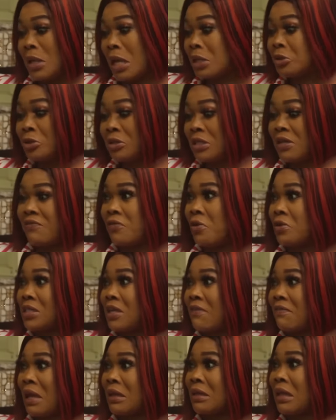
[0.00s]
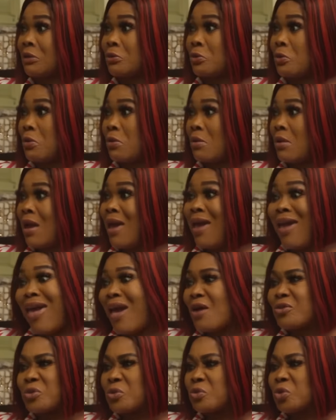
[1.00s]
You can't just leave yourself like that, though.
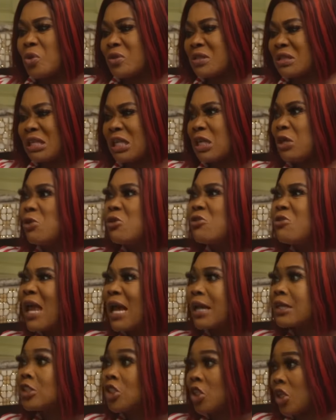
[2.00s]
Else they'll just kill you like